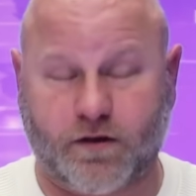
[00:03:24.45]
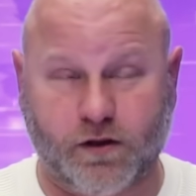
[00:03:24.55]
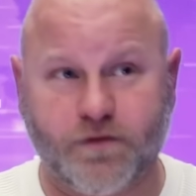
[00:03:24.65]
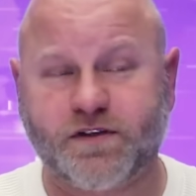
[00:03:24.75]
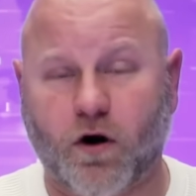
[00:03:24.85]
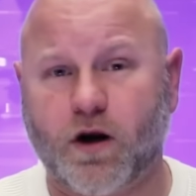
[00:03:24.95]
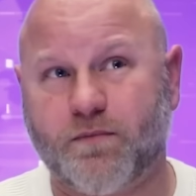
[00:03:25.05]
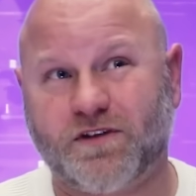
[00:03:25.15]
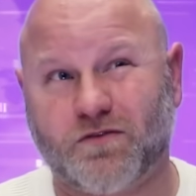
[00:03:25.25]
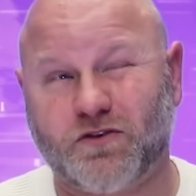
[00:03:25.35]
Closing
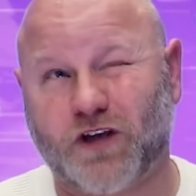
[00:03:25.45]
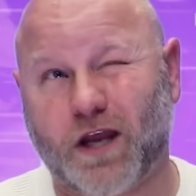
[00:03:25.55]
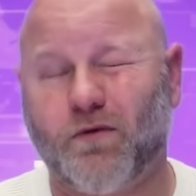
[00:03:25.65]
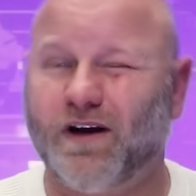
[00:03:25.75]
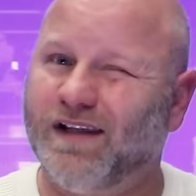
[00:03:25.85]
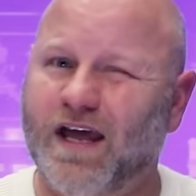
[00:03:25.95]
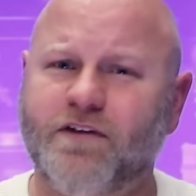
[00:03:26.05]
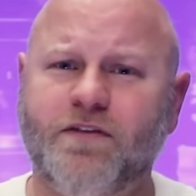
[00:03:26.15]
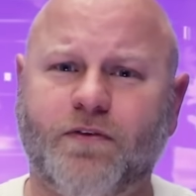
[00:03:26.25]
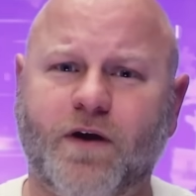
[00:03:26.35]
arguments are January
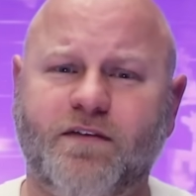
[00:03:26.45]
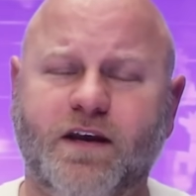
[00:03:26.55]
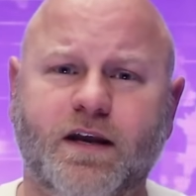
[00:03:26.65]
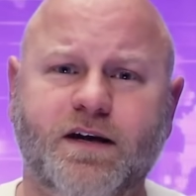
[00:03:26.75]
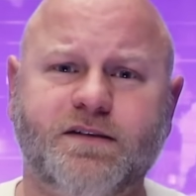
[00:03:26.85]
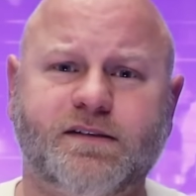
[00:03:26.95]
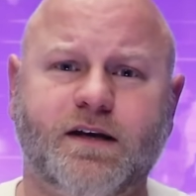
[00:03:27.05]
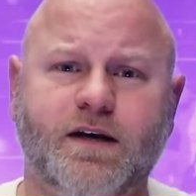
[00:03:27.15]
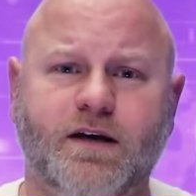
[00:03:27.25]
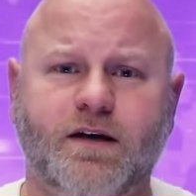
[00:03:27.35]
11th, I think it is.
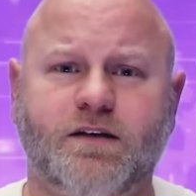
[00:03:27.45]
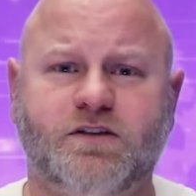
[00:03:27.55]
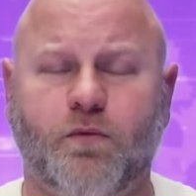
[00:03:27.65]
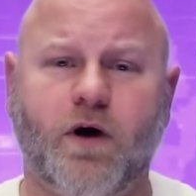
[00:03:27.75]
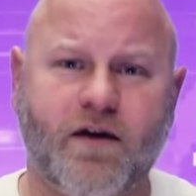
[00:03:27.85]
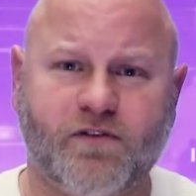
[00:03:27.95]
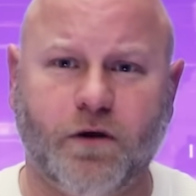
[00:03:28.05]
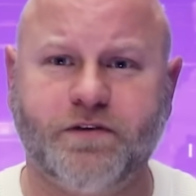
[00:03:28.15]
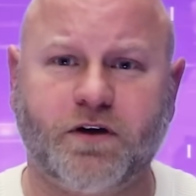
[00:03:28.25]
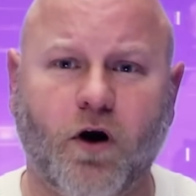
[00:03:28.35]
So we'll have
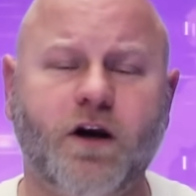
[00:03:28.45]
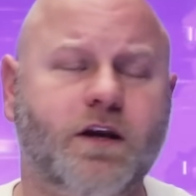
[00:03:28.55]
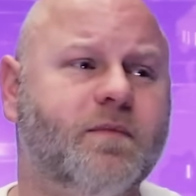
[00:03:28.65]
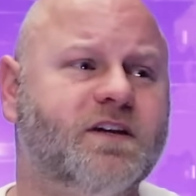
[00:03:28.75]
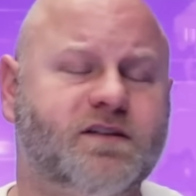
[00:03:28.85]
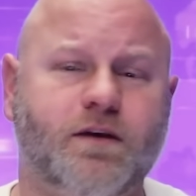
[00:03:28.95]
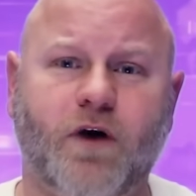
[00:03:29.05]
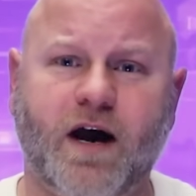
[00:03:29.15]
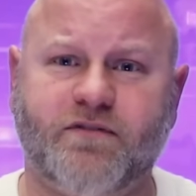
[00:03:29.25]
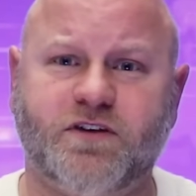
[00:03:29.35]
closing arguments, then
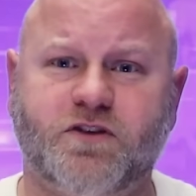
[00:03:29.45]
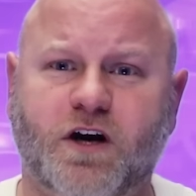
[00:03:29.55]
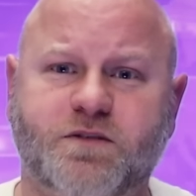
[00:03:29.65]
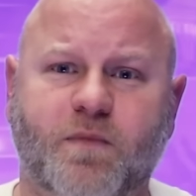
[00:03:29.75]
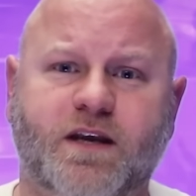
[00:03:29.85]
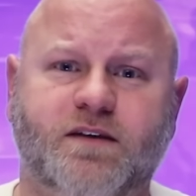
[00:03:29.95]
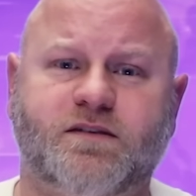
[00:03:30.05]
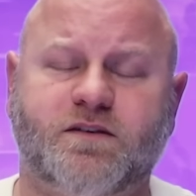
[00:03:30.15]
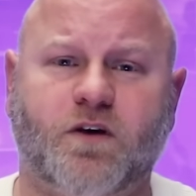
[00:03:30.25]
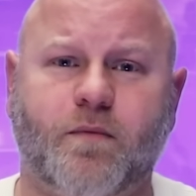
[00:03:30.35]
we'll have the judge make his
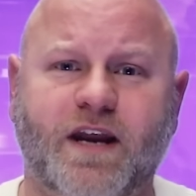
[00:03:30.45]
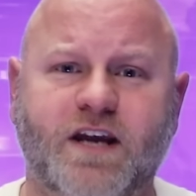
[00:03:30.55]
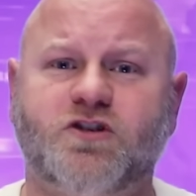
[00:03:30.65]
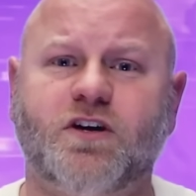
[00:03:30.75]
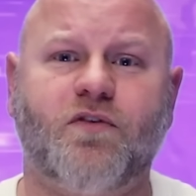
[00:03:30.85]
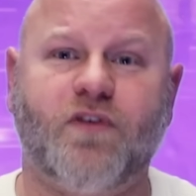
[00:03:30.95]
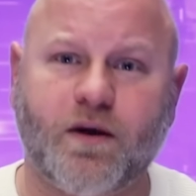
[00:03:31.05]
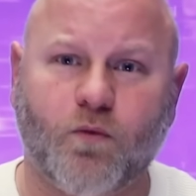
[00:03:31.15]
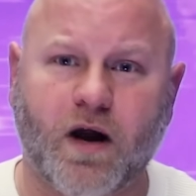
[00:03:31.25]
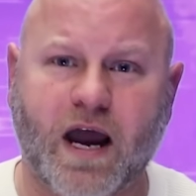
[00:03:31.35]
determination,
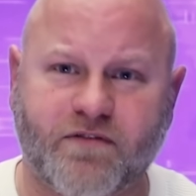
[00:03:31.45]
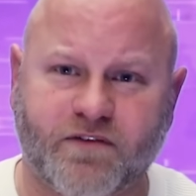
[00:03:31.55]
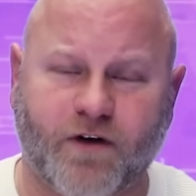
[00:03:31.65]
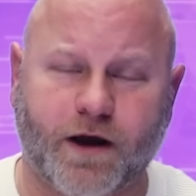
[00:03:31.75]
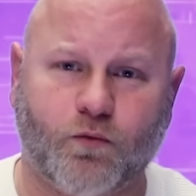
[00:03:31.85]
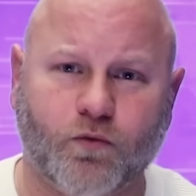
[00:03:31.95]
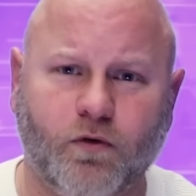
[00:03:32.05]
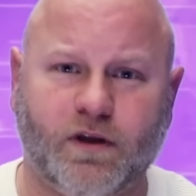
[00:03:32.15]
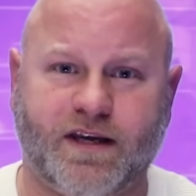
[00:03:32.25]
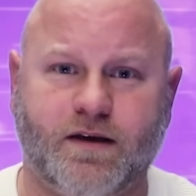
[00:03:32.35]
then we'll have the final
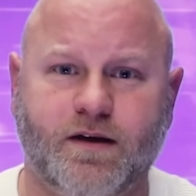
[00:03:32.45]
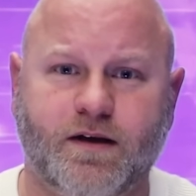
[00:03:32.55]
ruling.